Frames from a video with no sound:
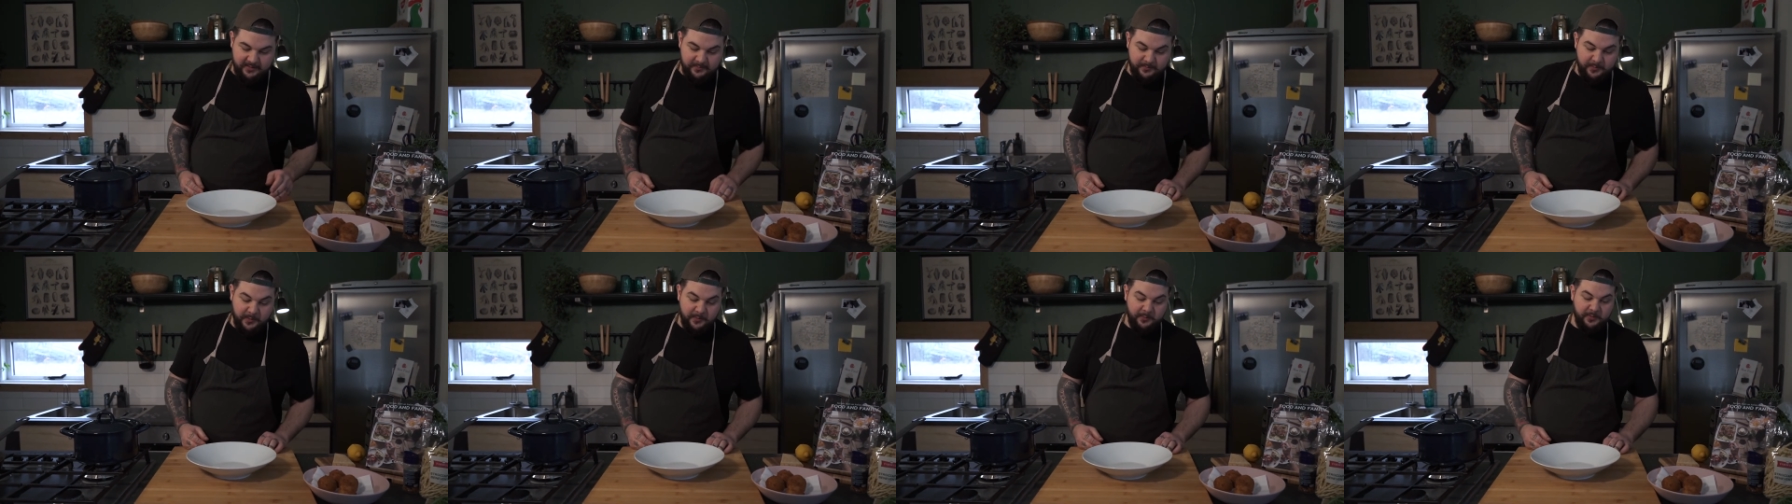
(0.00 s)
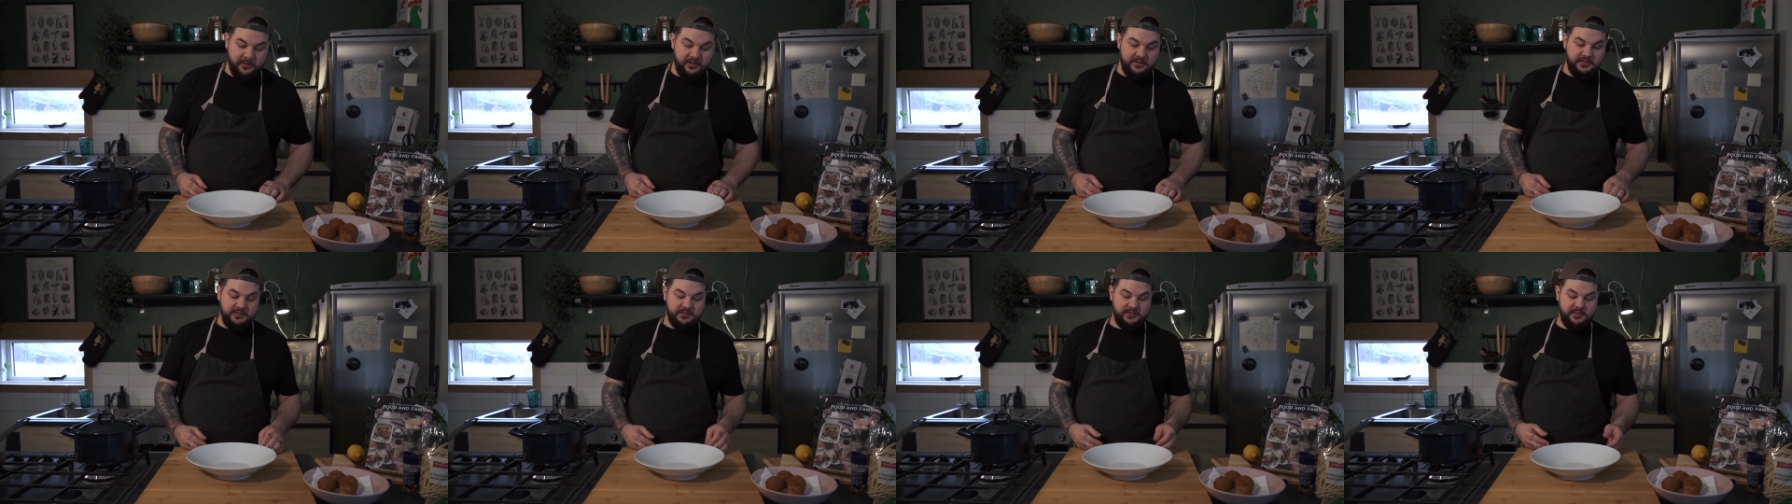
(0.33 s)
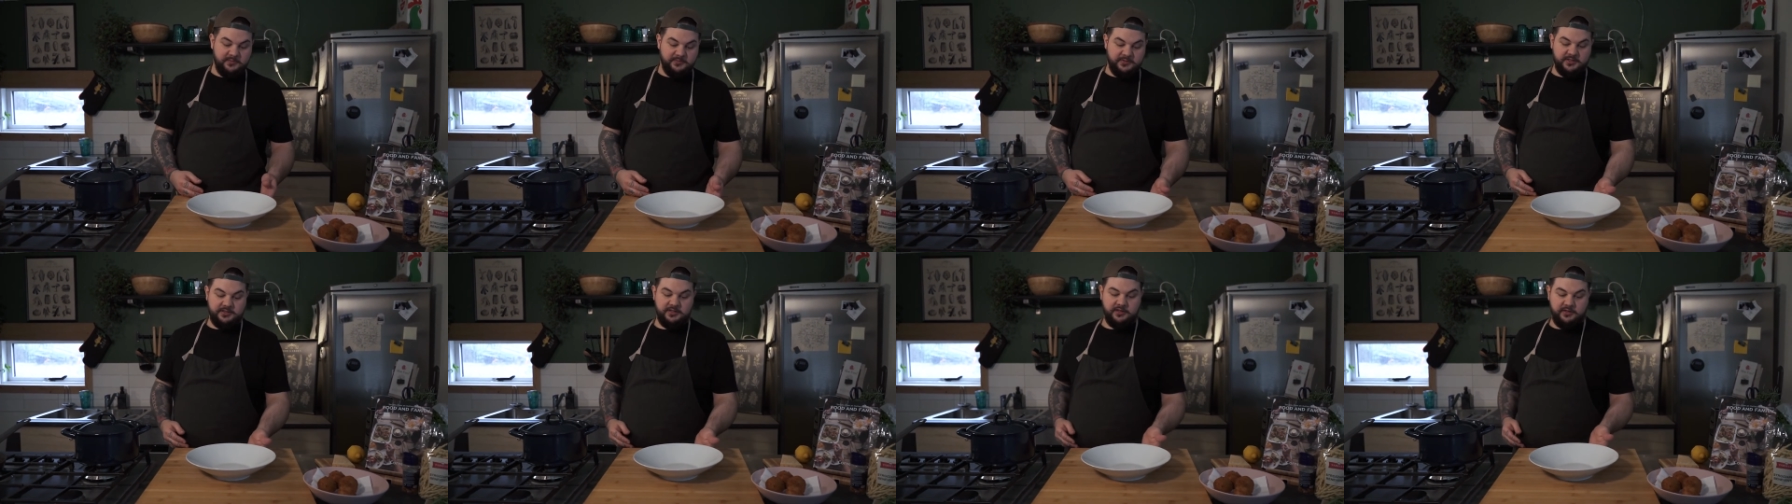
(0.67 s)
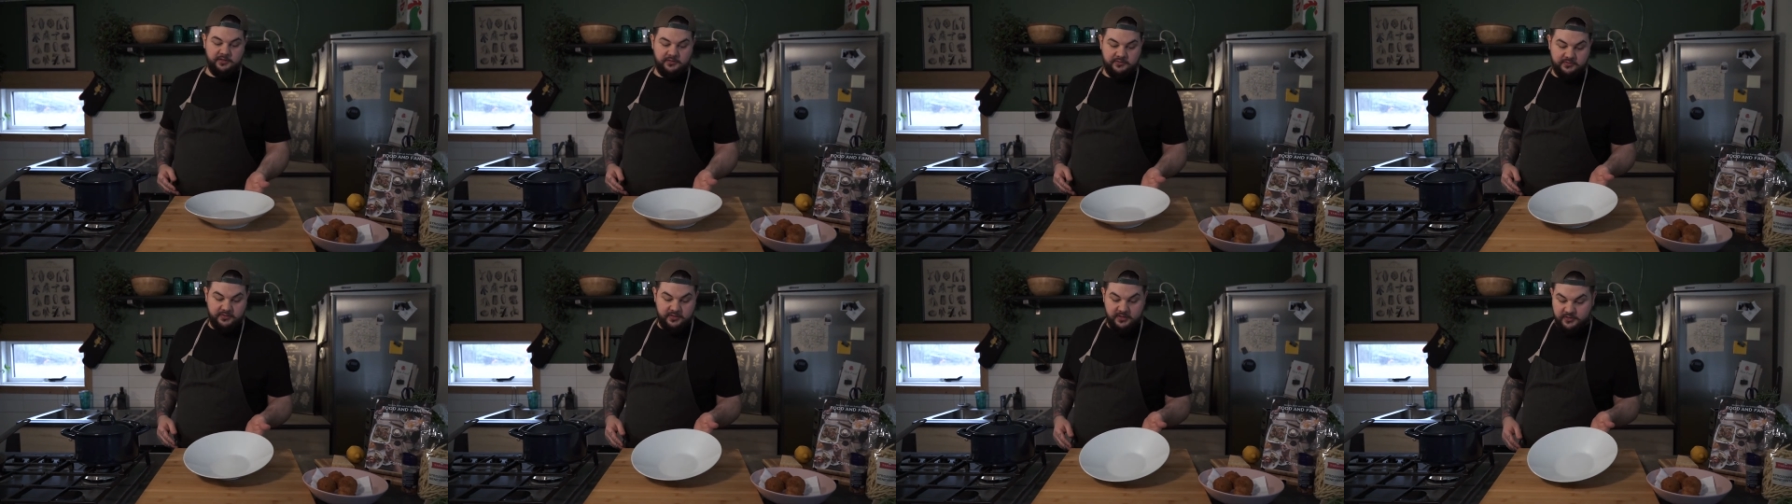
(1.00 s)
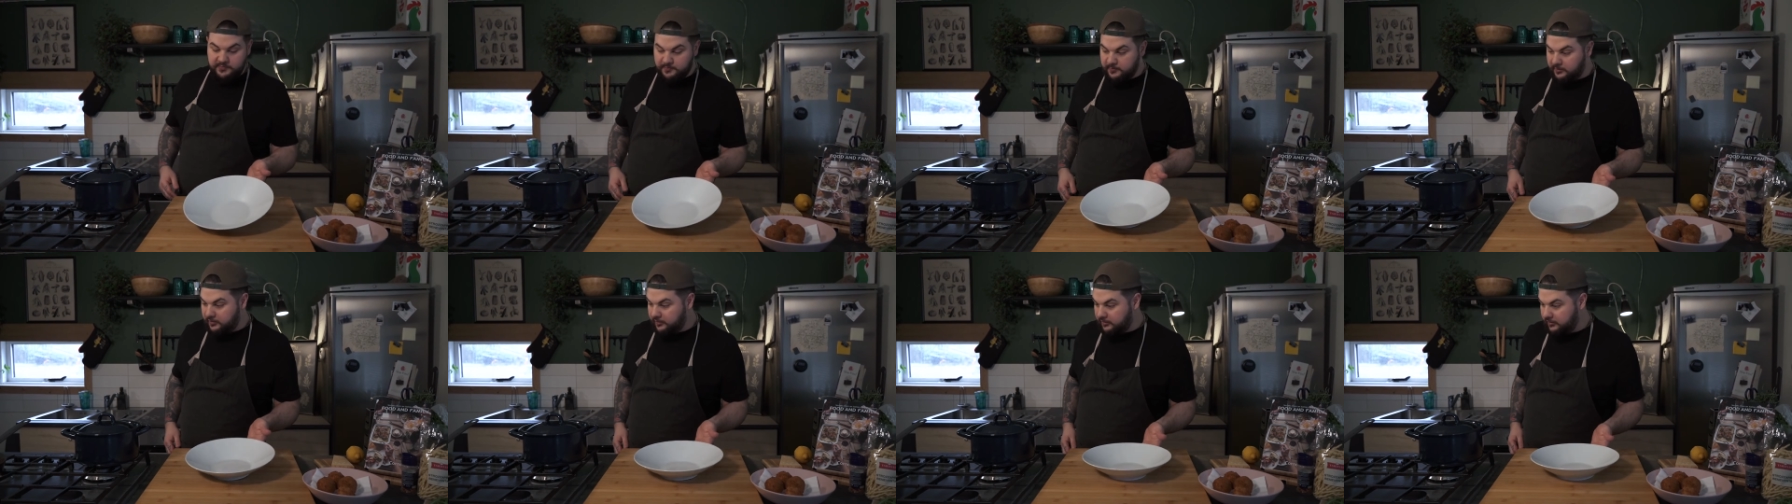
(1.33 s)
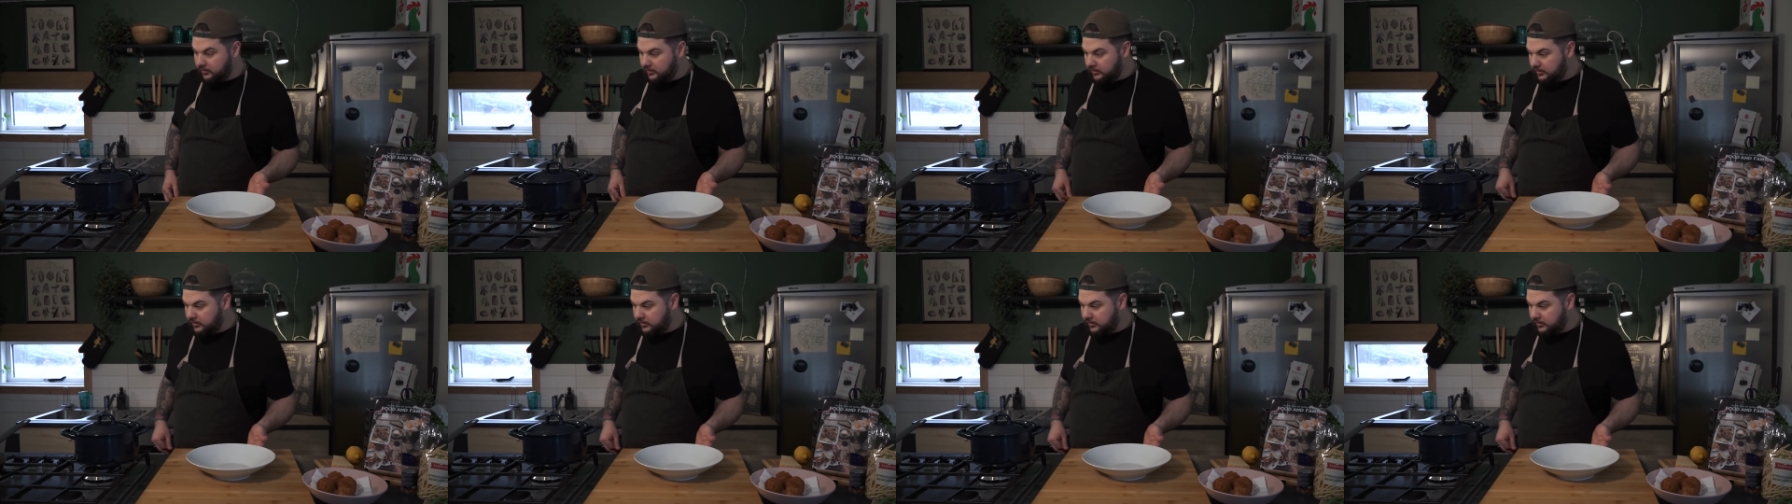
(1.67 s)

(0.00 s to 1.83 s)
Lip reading: preparation, I'm just gonna use this bowl